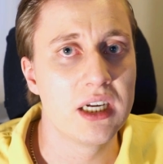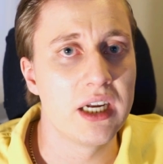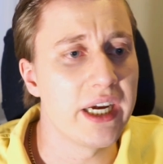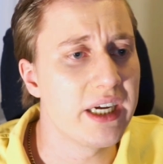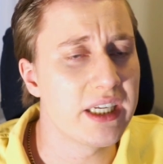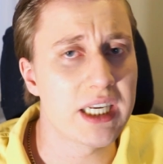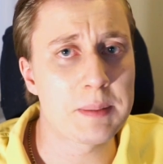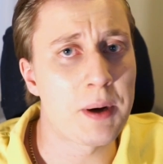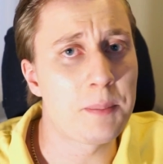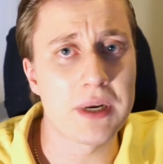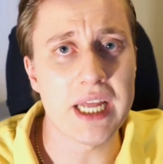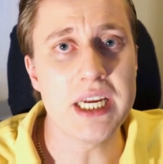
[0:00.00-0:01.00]
the
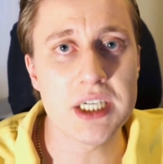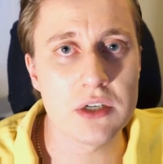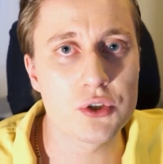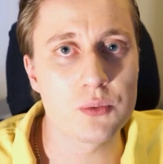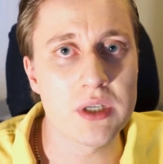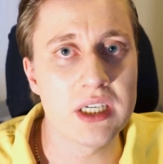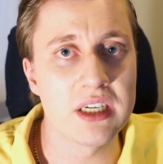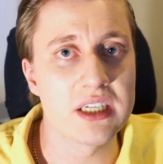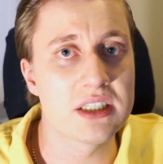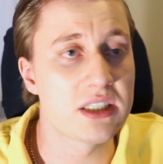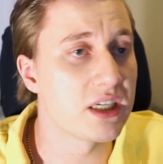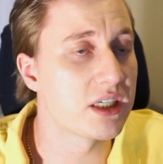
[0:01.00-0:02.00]
population of Sweden
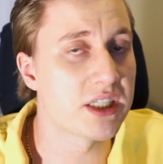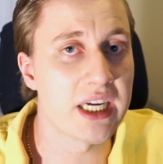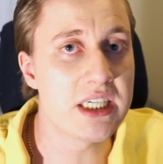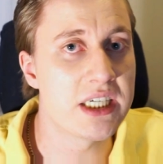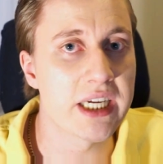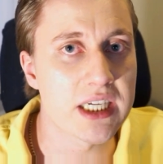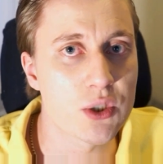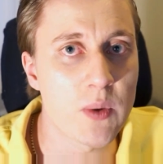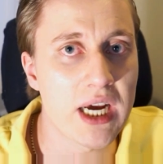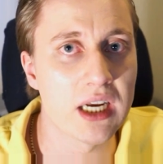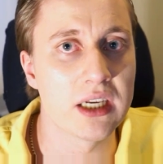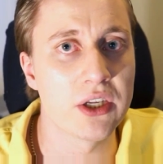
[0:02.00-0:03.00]
is changing as well.